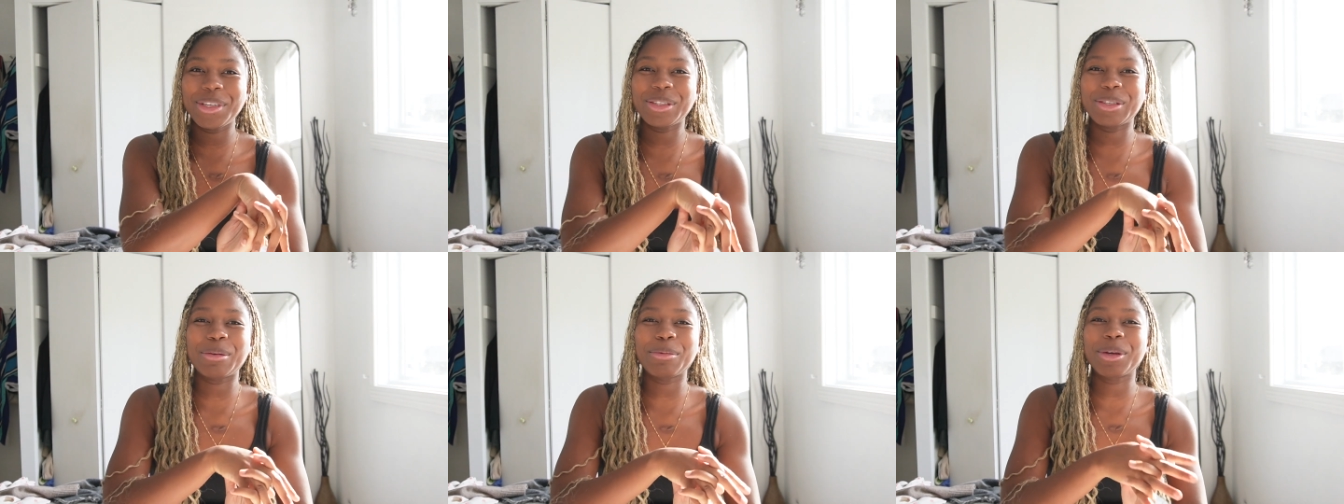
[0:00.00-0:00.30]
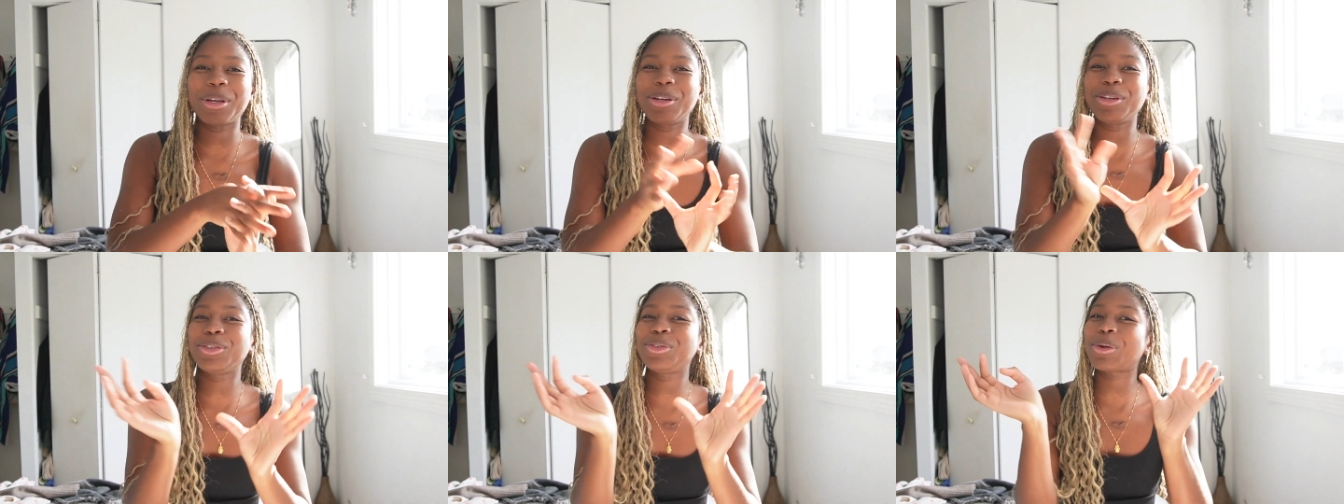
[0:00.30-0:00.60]
So I'm
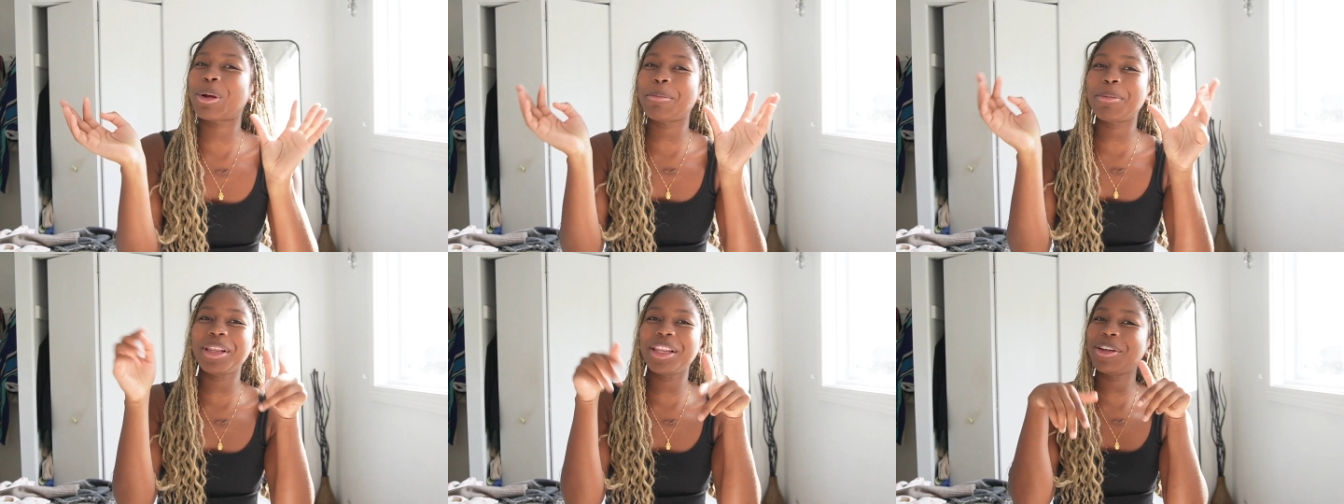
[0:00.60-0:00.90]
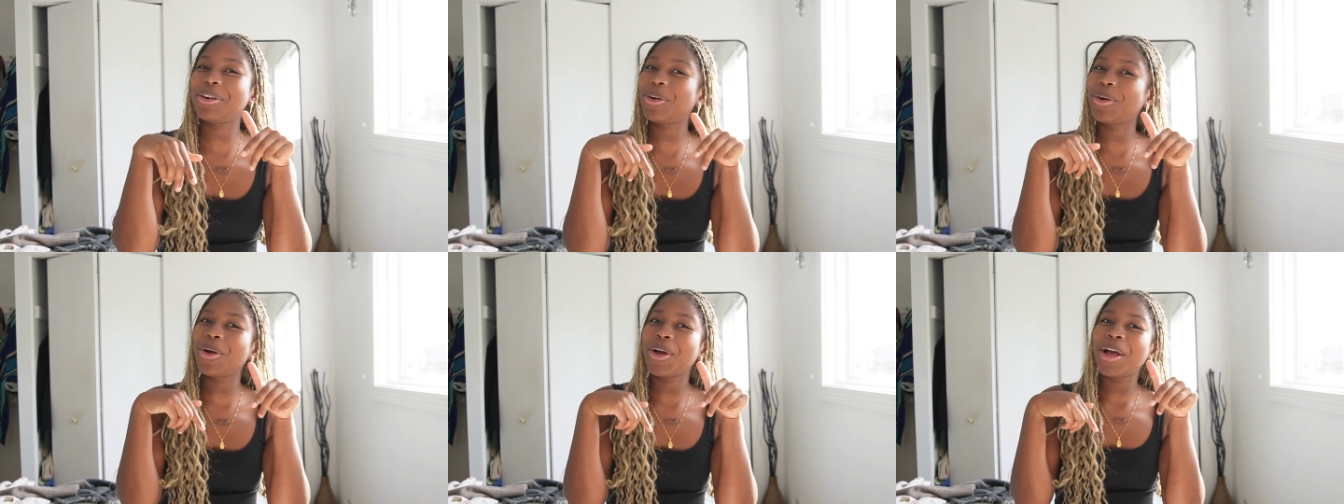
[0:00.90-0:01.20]
gonna drop a
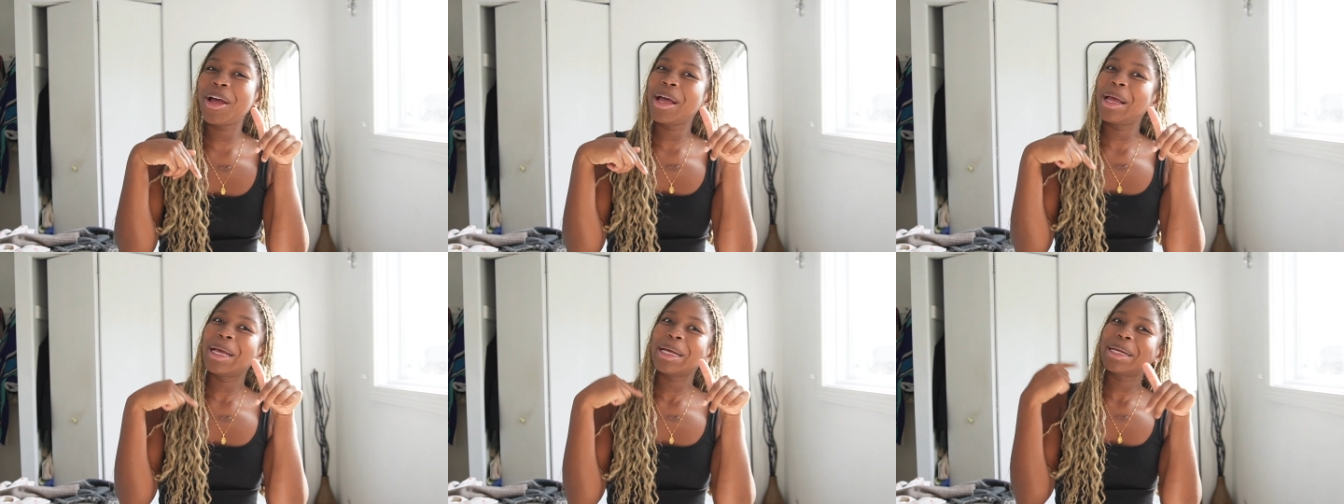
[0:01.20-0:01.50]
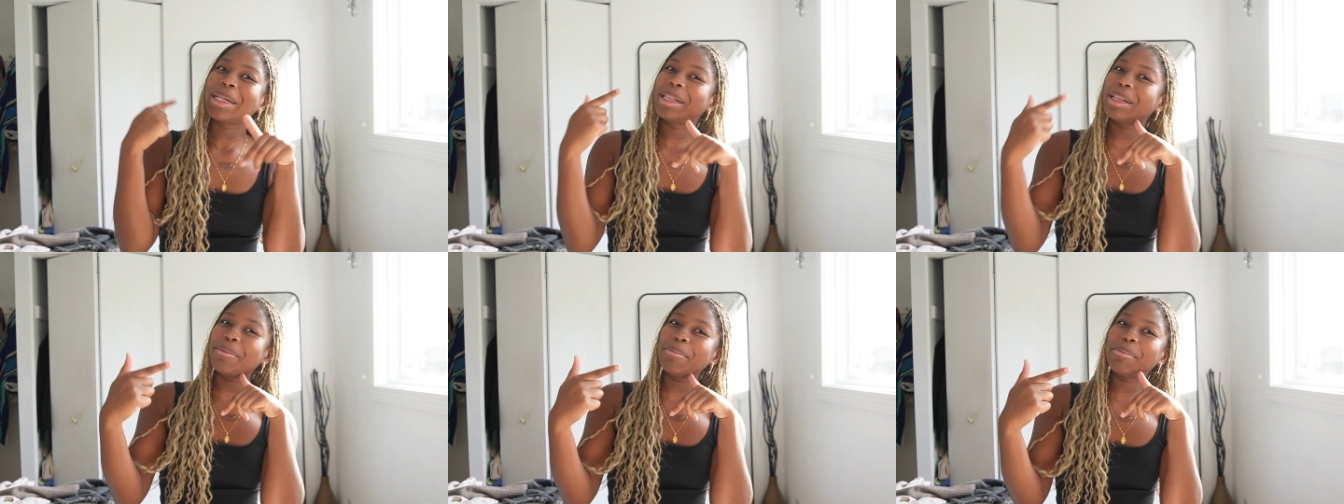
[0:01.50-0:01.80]
little
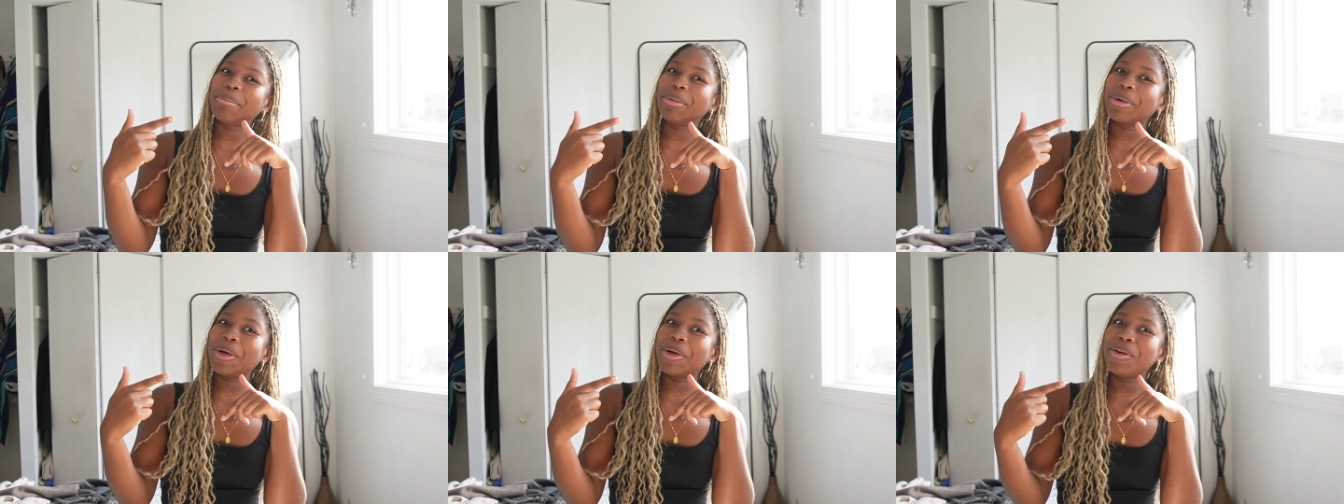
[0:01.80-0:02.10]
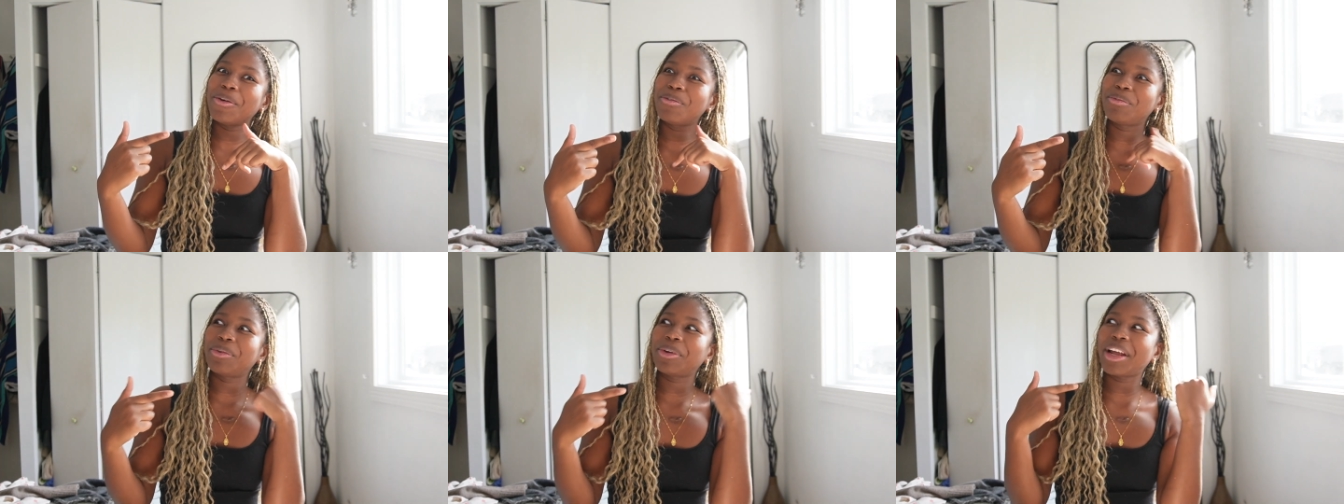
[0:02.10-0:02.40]
clip
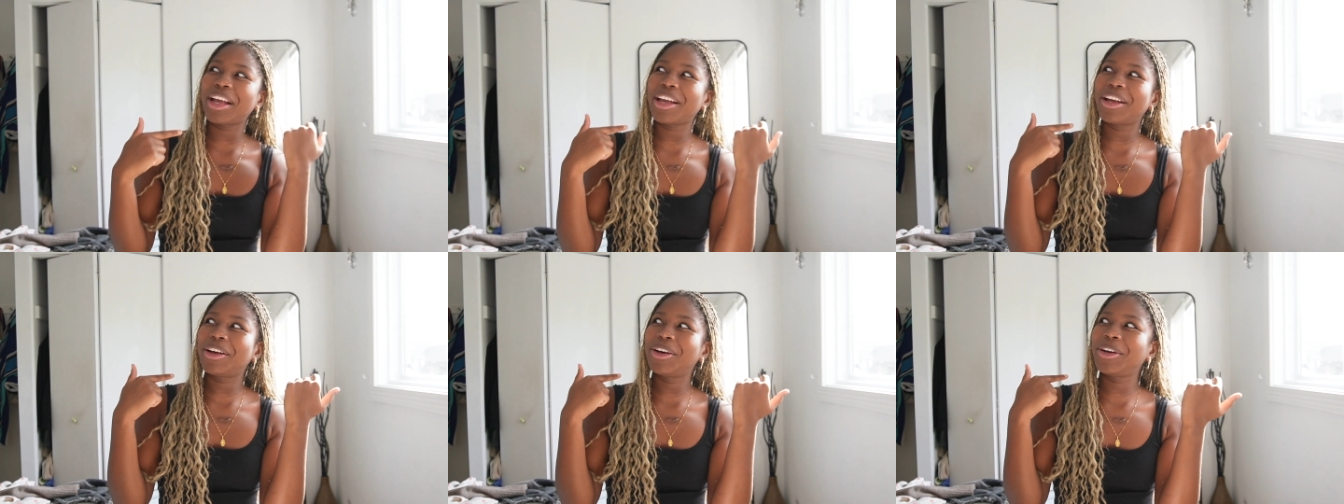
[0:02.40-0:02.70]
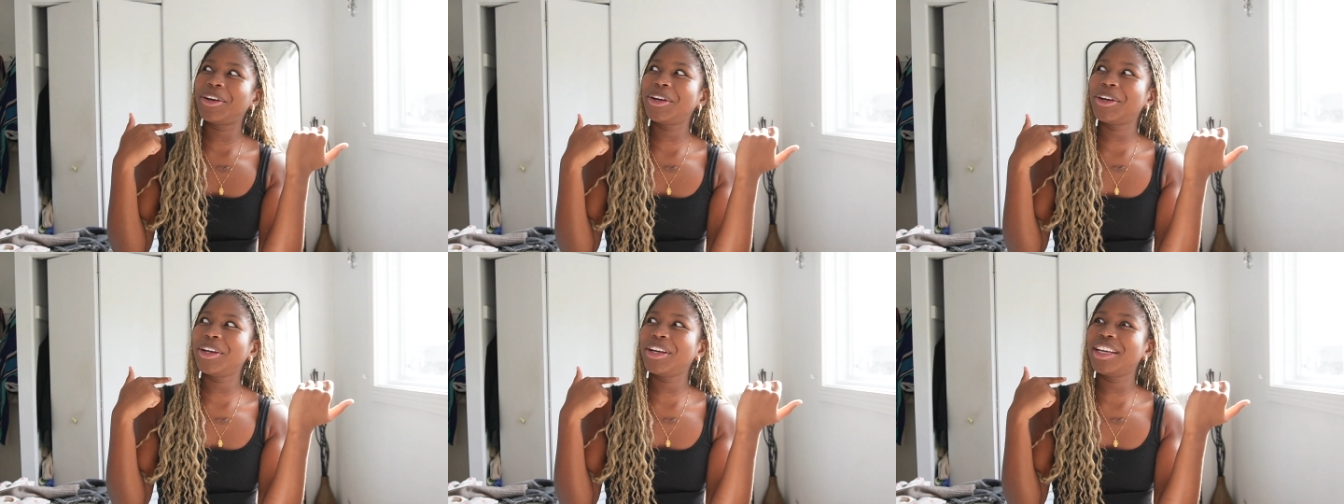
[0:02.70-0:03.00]
of what I
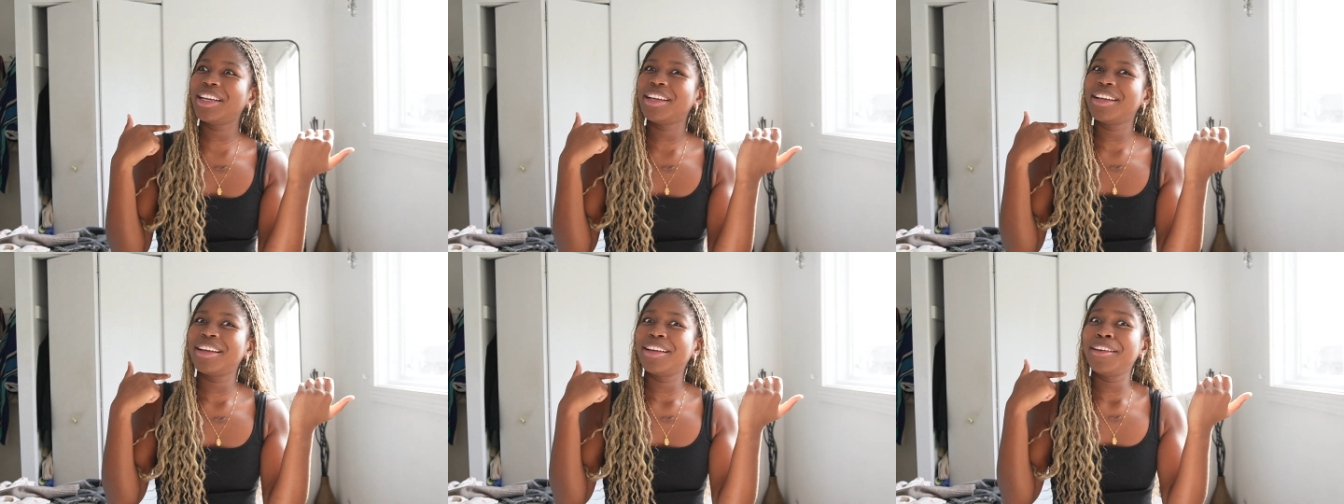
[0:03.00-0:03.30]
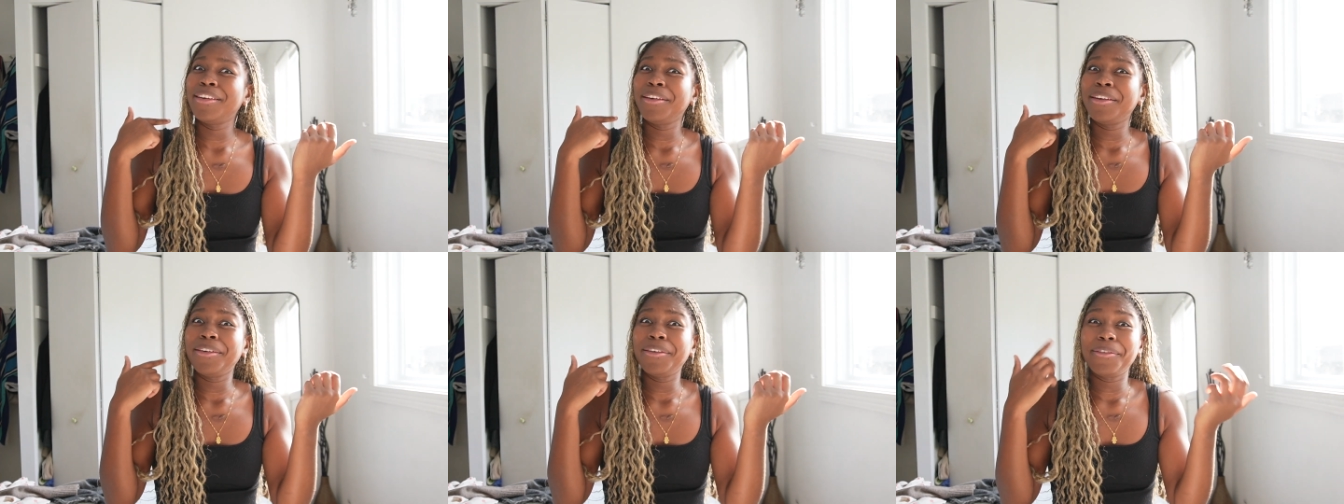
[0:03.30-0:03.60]
could
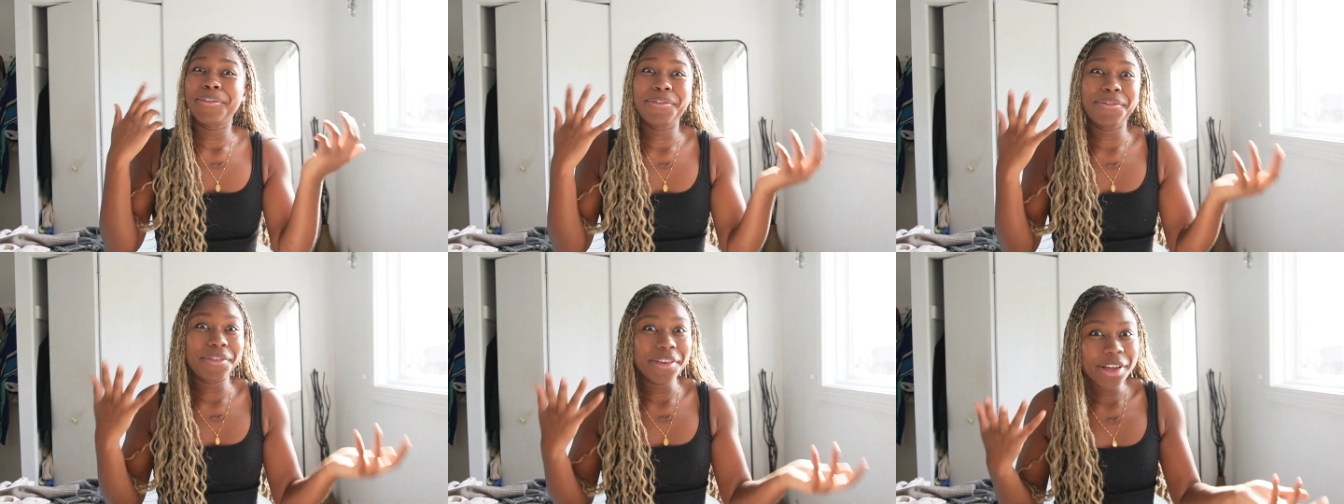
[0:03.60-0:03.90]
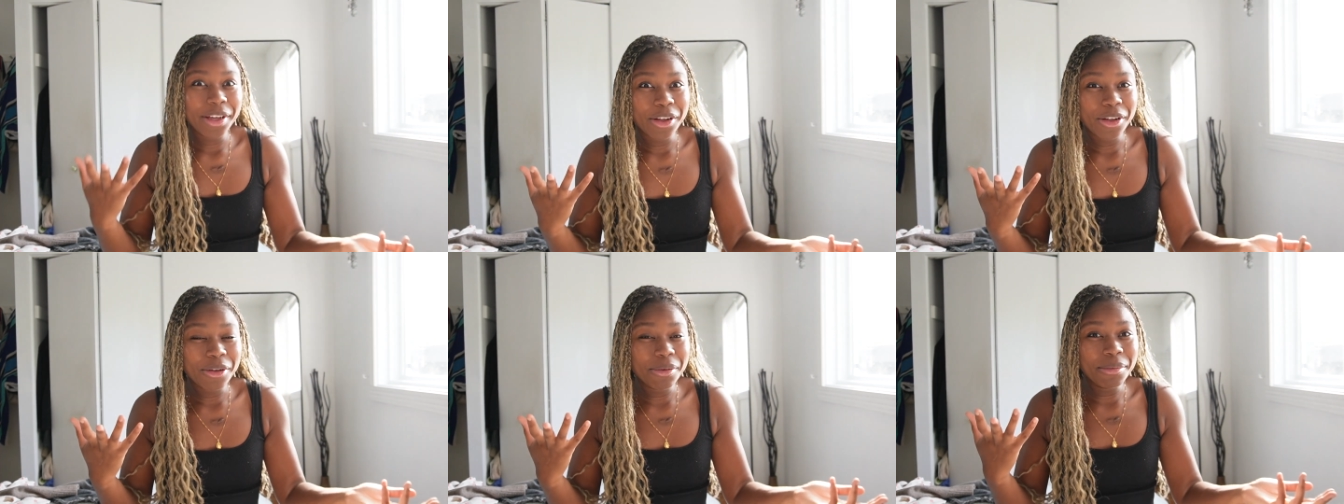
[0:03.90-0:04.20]

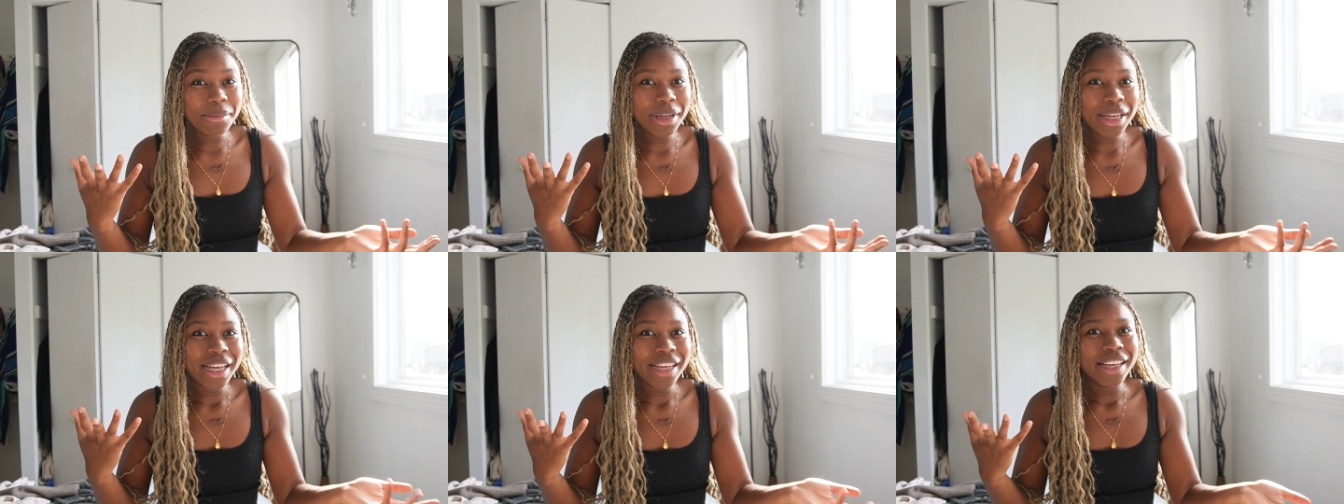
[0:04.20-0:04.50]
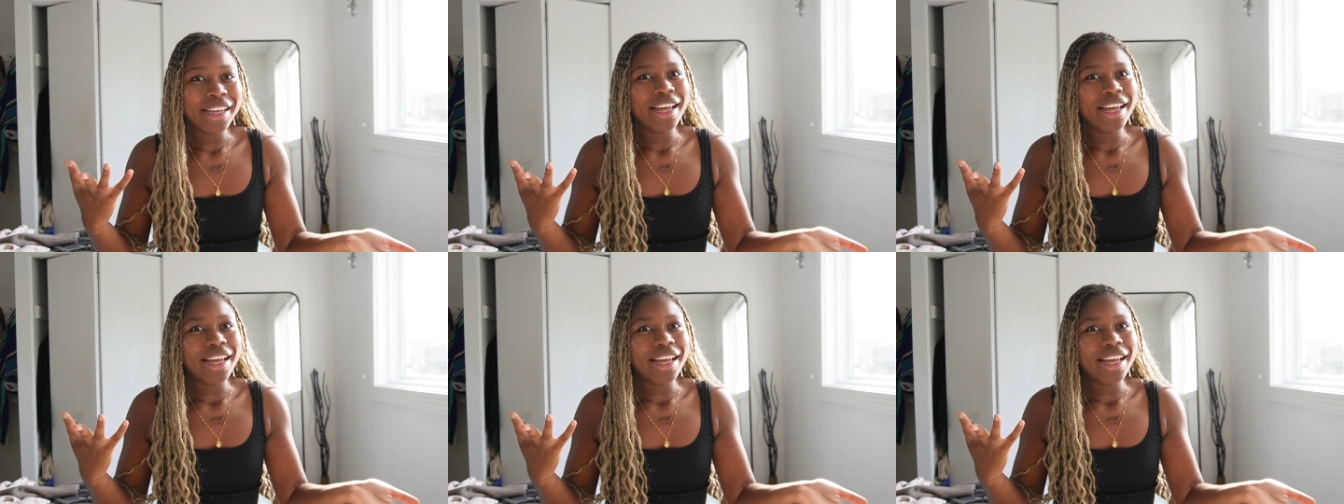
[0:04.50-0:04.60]
film.